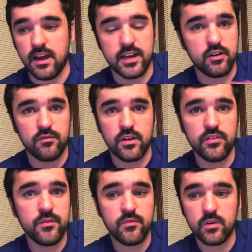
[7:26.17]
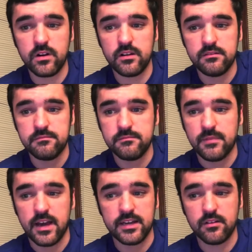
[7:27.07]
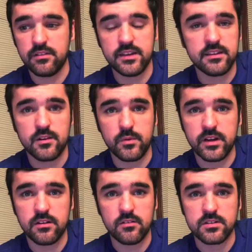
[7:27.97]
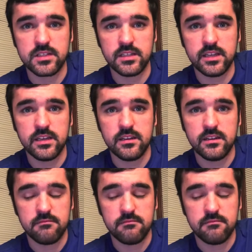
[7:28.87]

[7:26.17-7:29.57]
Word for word: I don't fault them for it. I don't think they're weird or silly.